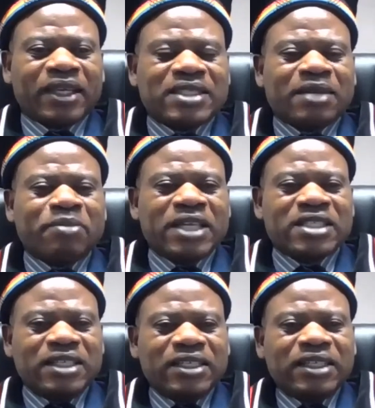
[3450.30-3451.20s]
It's
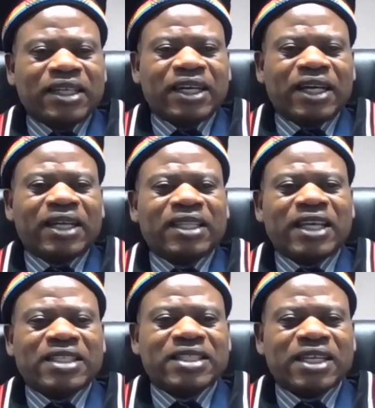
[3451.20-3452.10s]
amazing
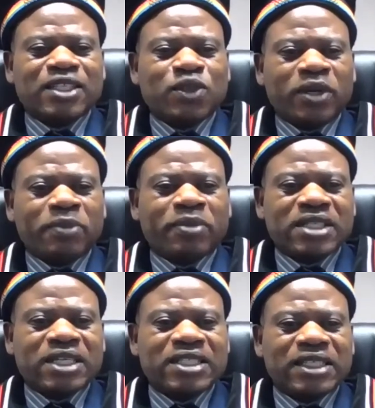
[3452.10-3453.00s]
that as you were
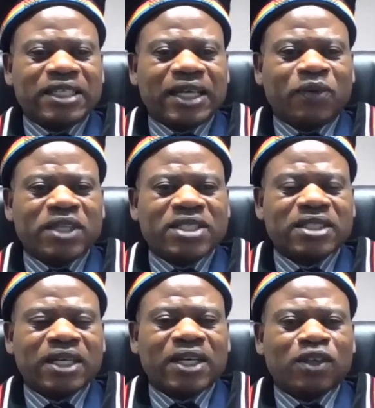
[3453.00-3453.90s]
presenting, I
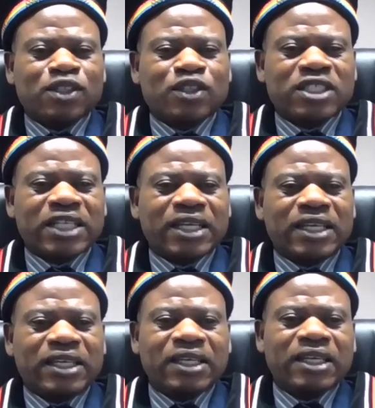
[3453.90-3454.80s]
was also
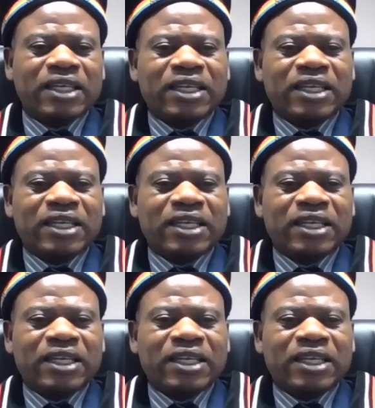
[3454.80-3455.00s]
checking